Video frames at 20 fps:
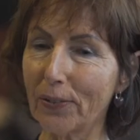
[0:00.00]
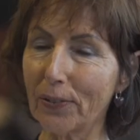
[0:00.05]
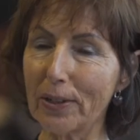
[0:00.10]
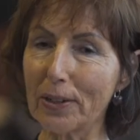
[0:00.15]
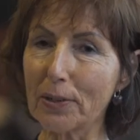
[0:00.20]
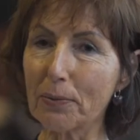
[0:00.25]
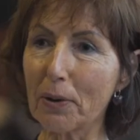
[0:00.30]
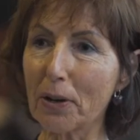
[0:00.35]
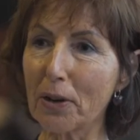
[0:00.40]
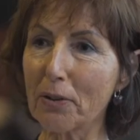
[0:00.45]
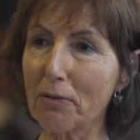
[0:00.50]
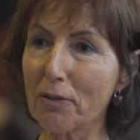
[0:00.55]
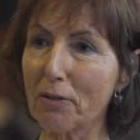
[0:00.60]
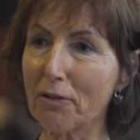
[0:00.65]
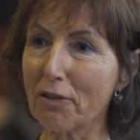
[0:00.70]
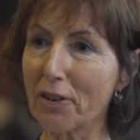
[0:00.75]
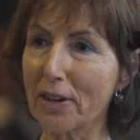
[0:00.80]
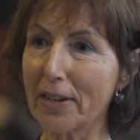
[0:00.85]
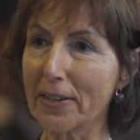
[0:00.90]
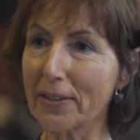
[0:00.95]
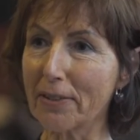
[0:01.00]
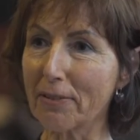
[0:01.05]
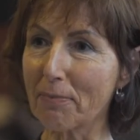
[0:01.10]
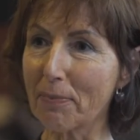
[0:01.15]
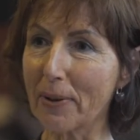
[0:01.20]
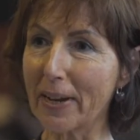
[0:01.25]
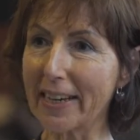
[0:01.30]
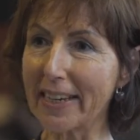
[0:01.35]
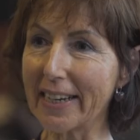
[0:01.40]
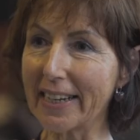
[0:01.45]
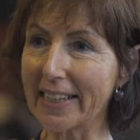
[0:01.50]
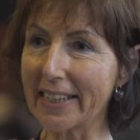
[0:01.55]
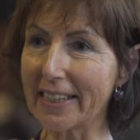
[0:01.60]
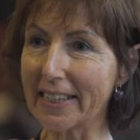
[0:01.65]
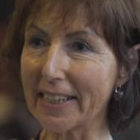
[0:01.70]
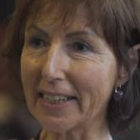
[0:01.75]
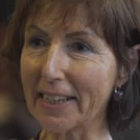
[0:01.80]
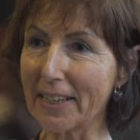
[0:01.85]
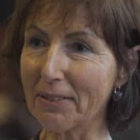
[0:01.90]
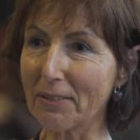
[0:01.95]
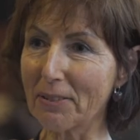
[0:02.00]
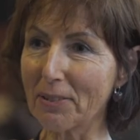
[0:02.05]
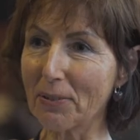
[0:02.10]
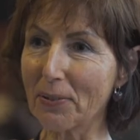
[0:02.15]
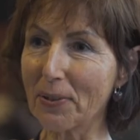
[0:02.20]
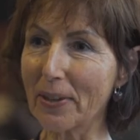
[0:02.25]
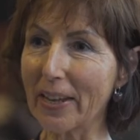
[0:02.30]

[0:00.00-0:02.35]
All these wonderful friends I've made downstairs with all